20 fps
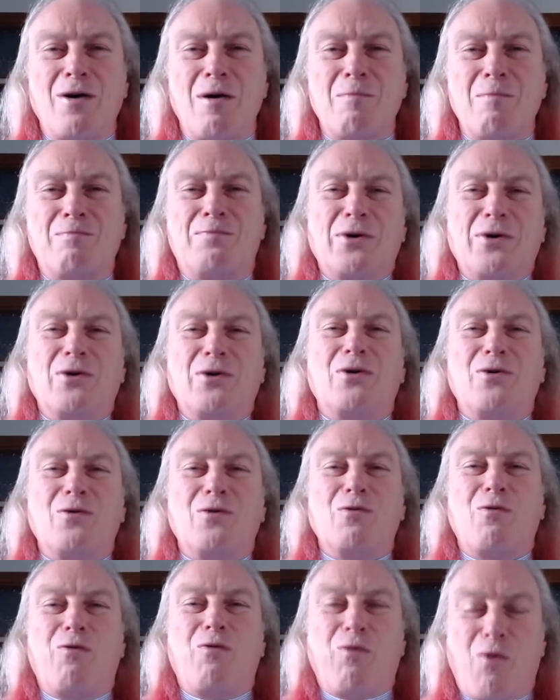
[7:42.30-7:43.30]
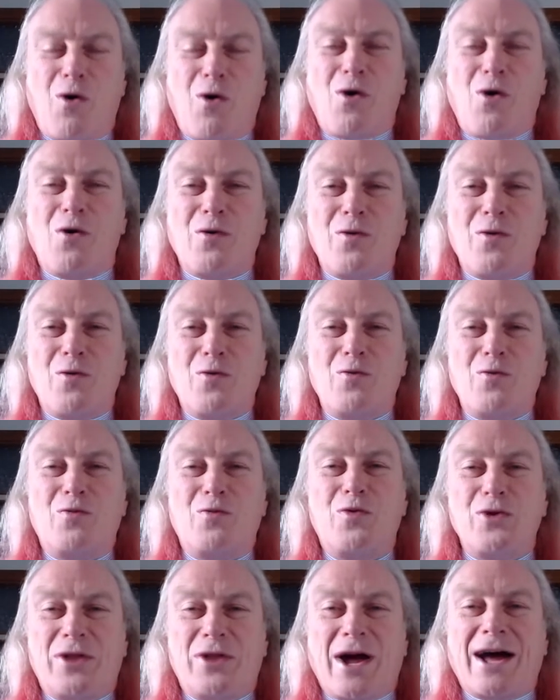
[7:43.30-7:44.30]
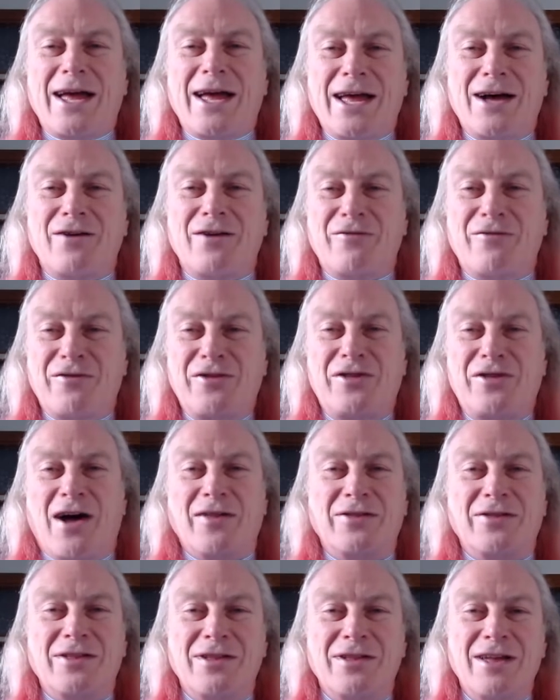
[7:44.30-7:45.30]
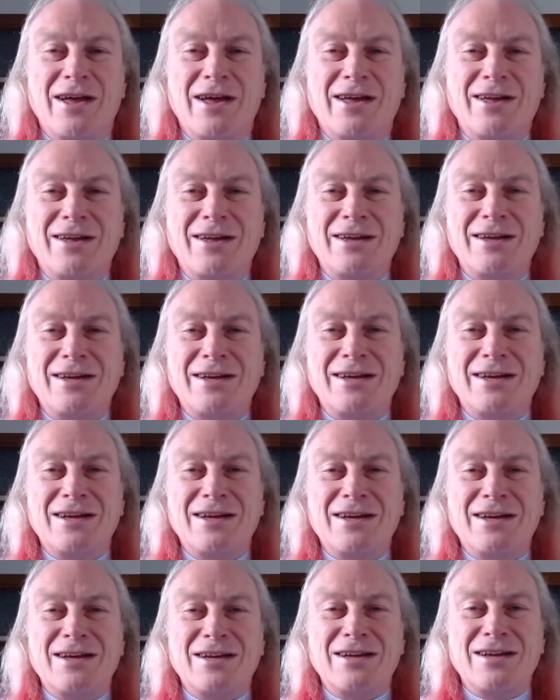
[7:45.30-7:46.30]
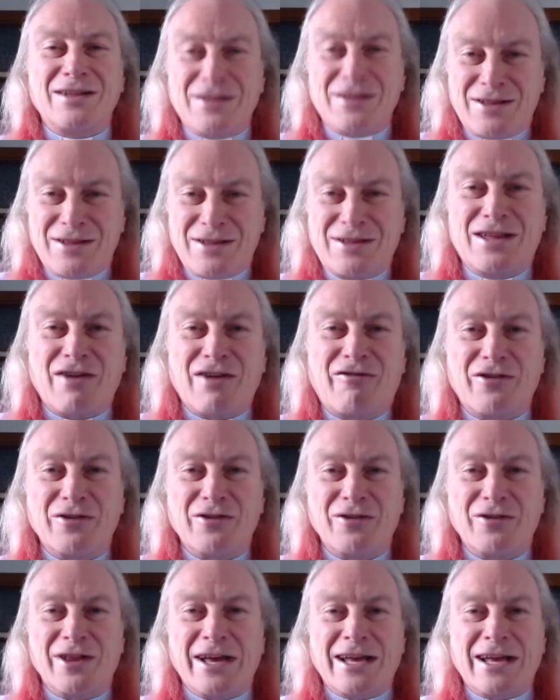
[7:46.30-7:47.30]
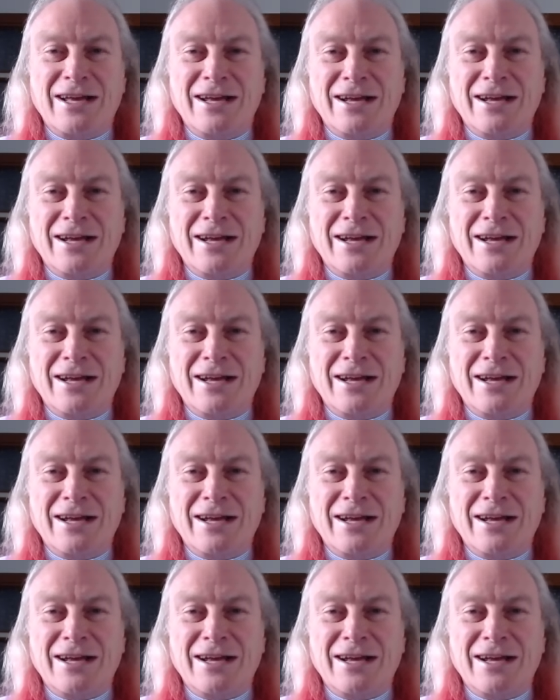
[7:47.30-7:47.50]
But what would I have done differently?